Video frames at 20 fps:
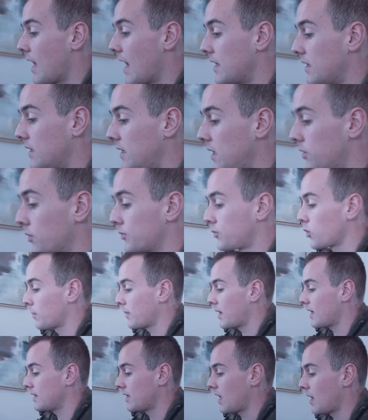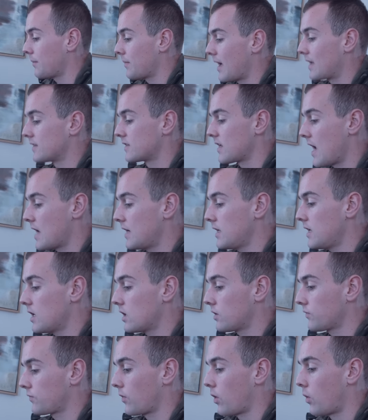And neither domain name has any
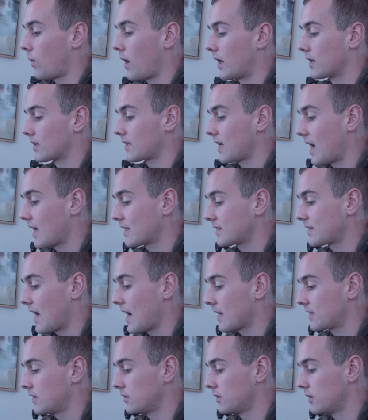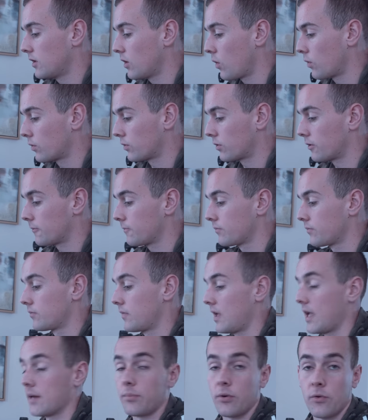info on contacting the owner,
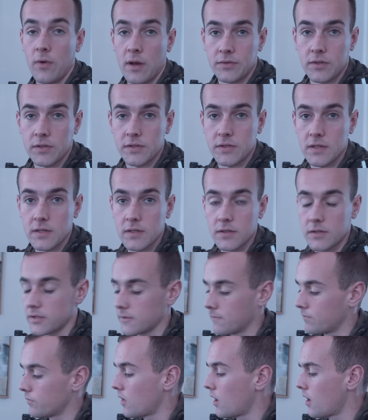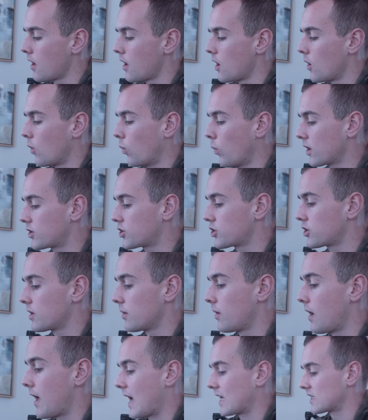in parentheses, which
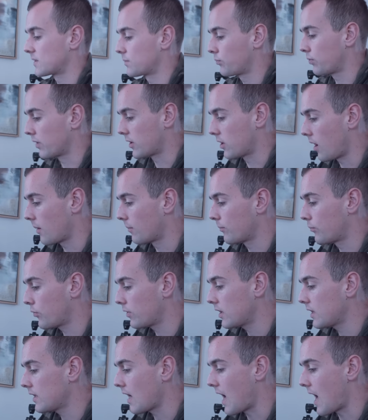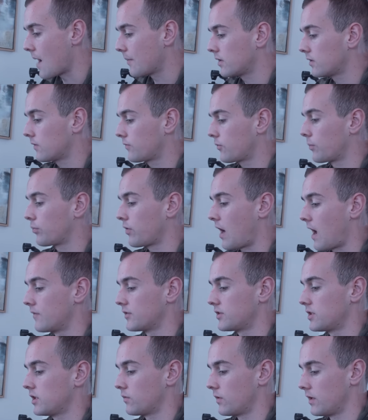has become pretty common for
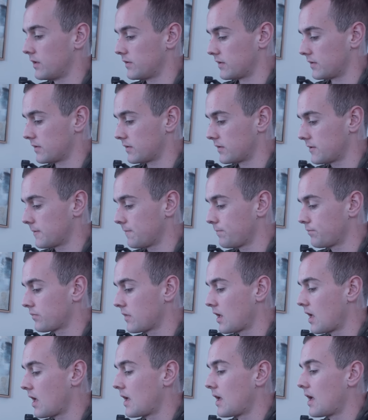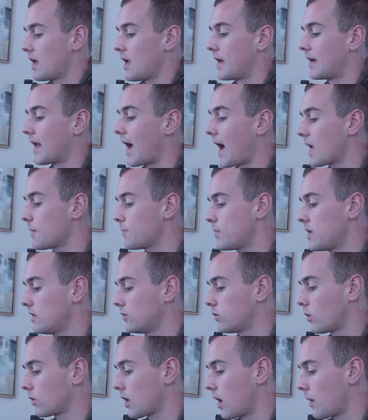privacy reasons. An I P
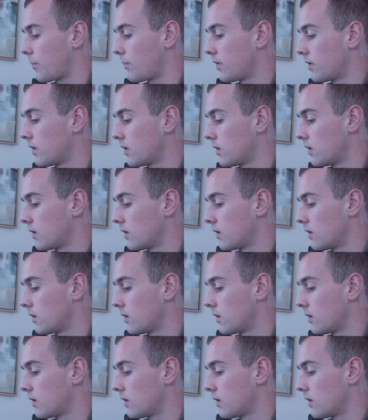lookup.